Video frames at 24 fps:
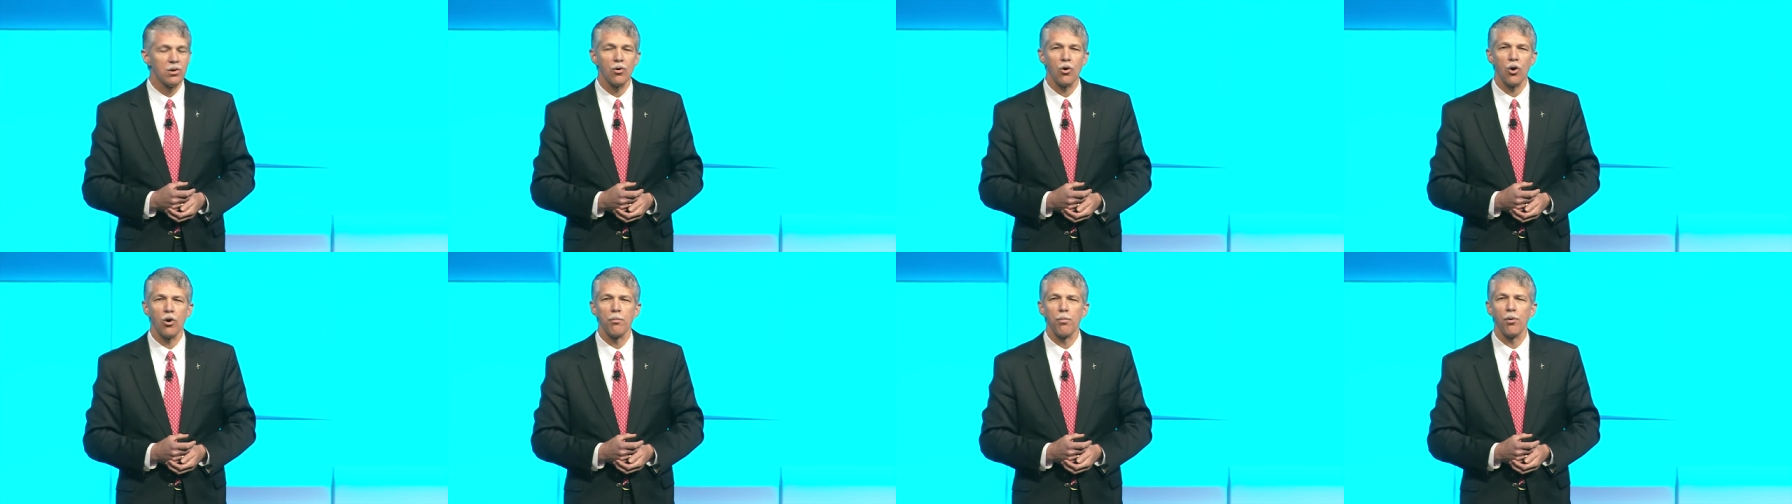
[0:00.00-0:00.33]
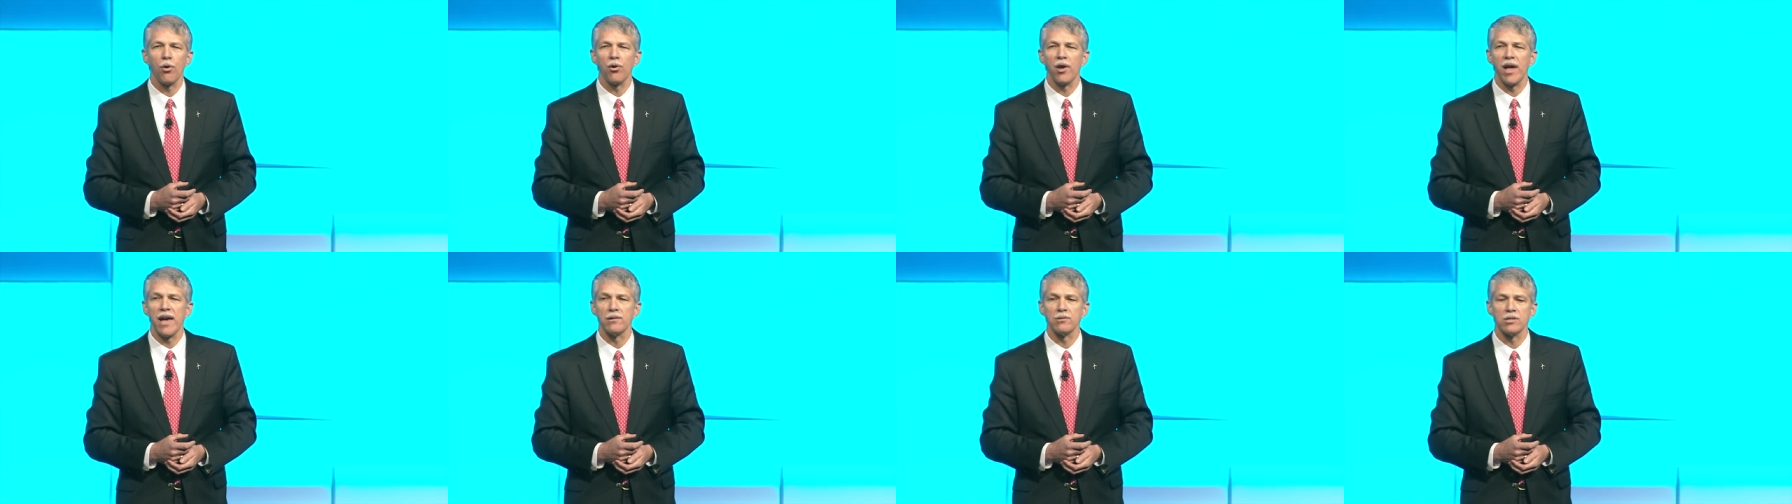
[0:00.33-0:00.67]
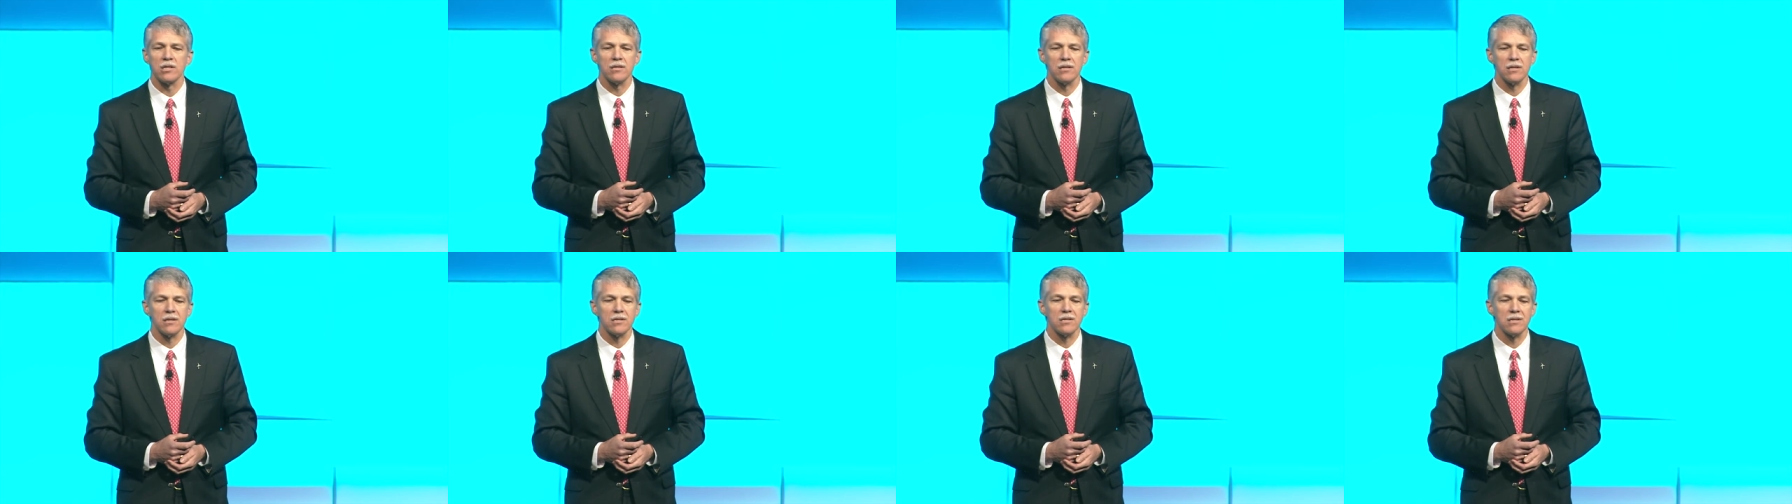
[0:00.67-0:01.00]
or
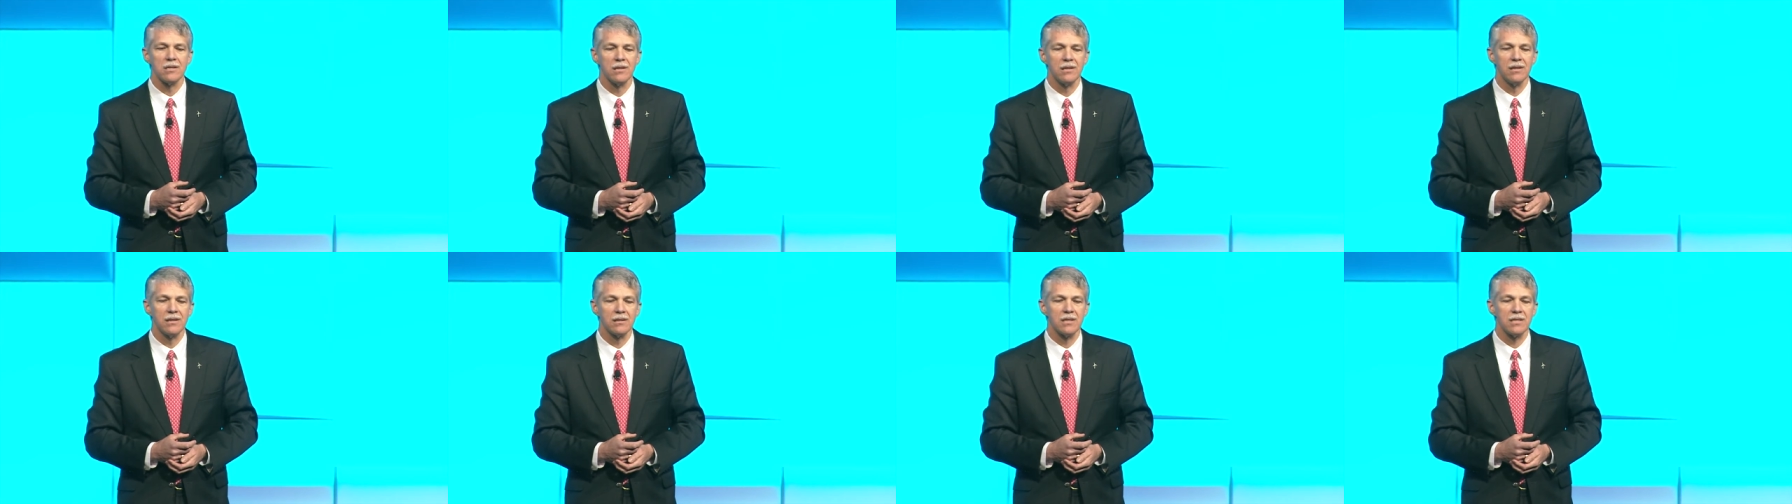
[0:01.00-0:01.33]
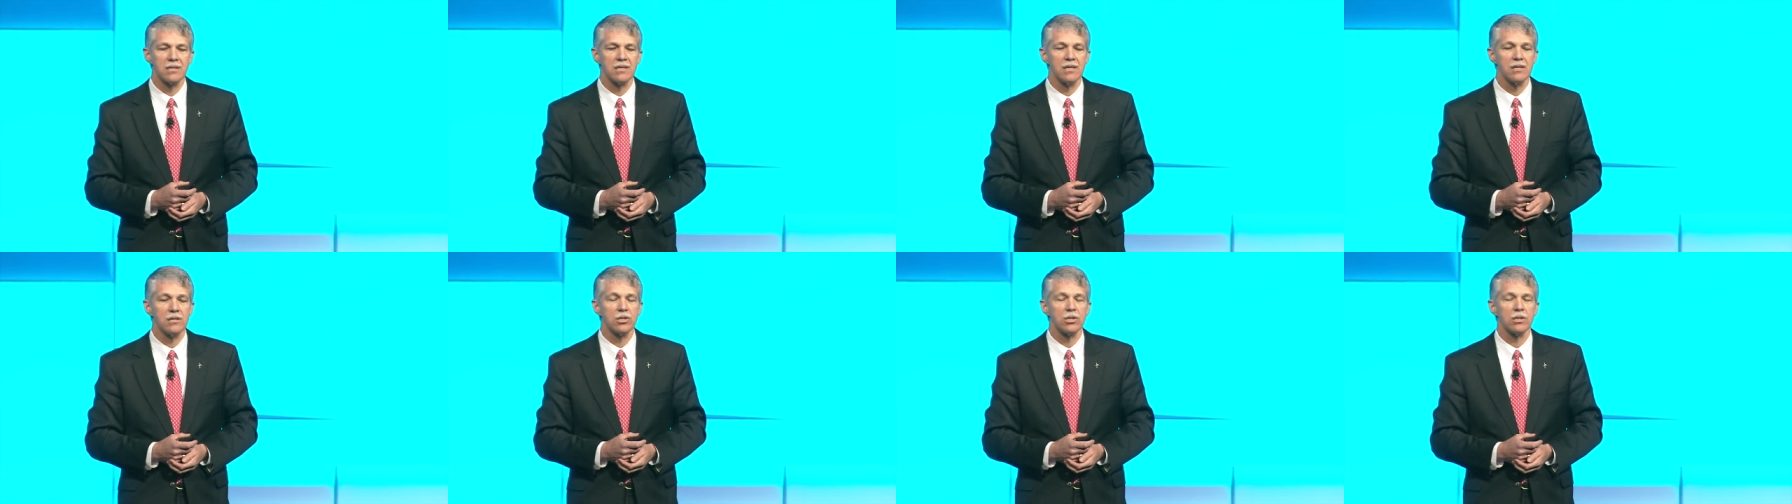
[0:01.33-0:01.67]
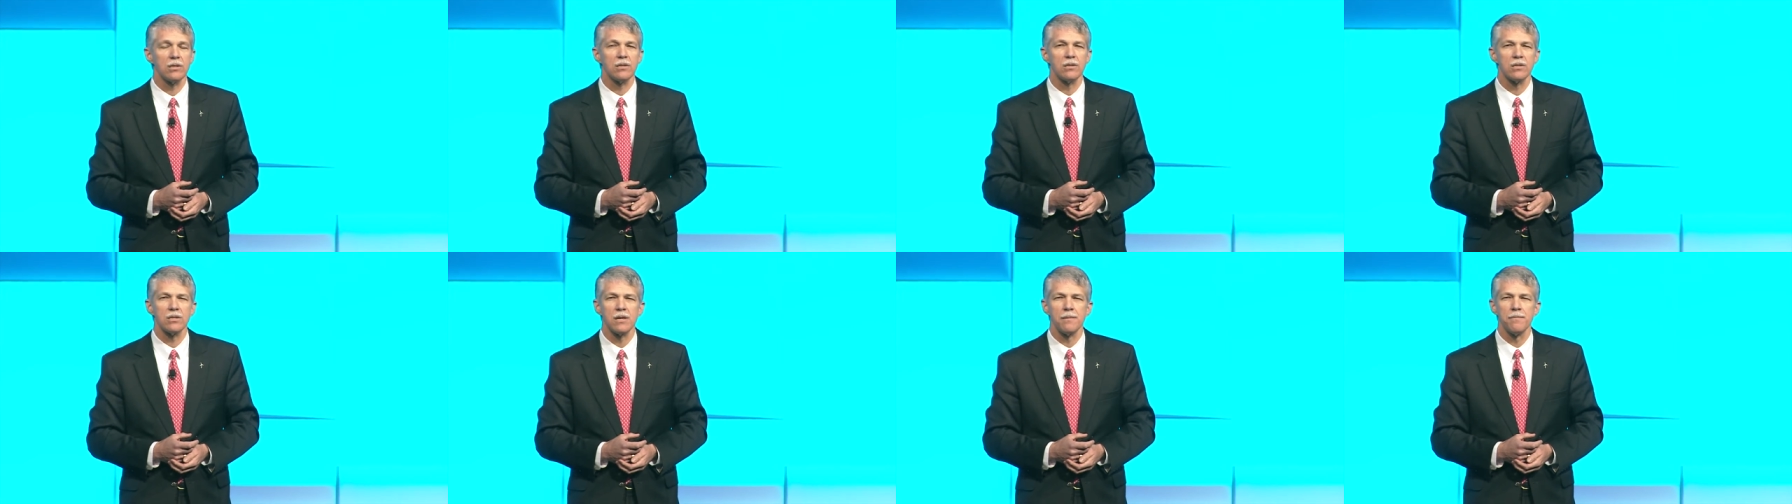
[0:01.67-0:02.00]
pronounces
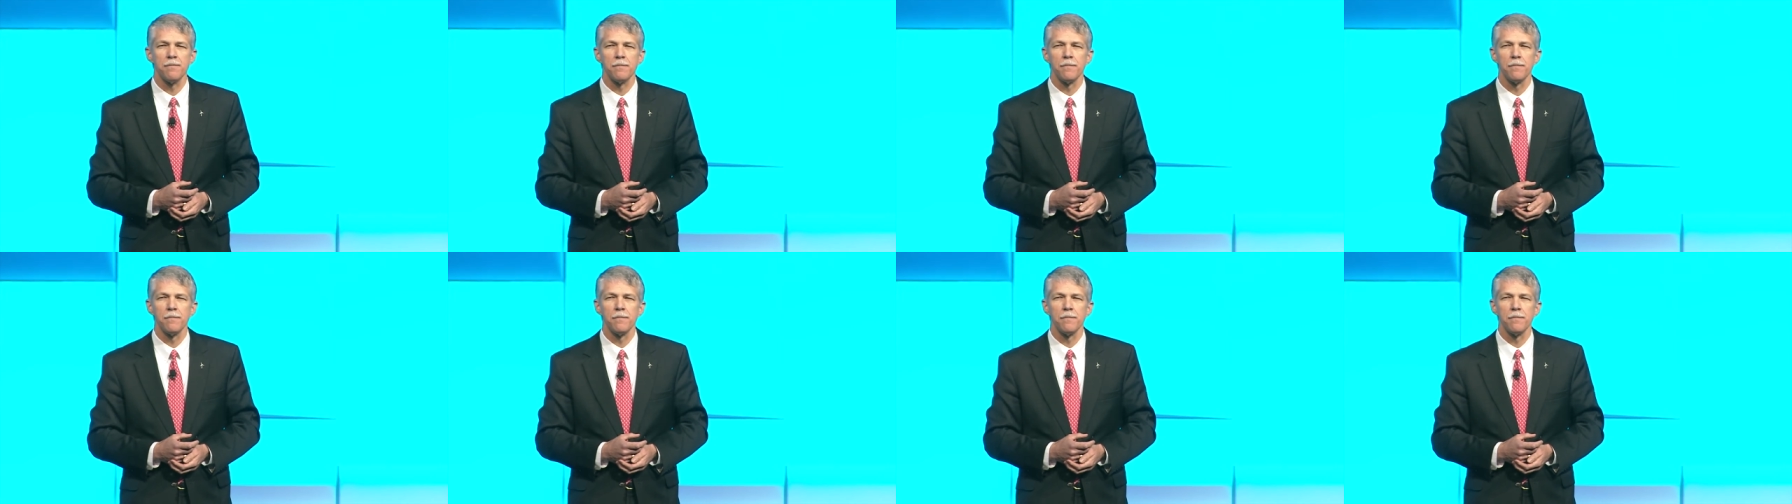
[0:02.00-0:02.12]
decisions.